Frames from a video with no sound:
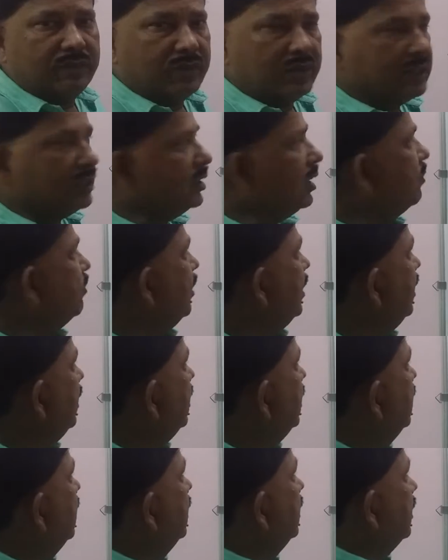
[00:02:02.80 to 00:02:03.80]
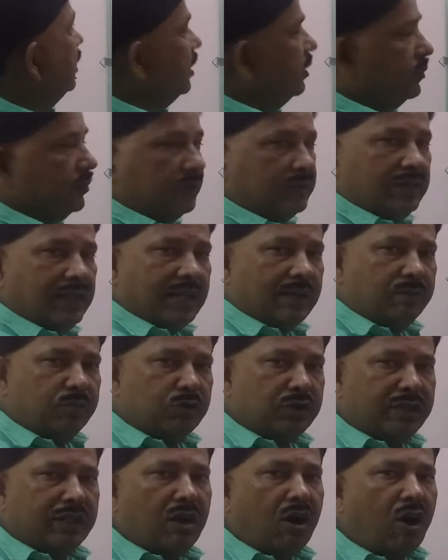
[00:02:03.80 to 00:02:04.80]
for example, if they are
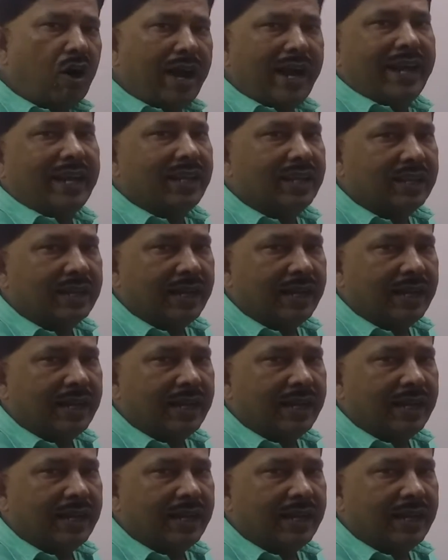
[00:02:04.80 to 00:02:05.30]
putting oil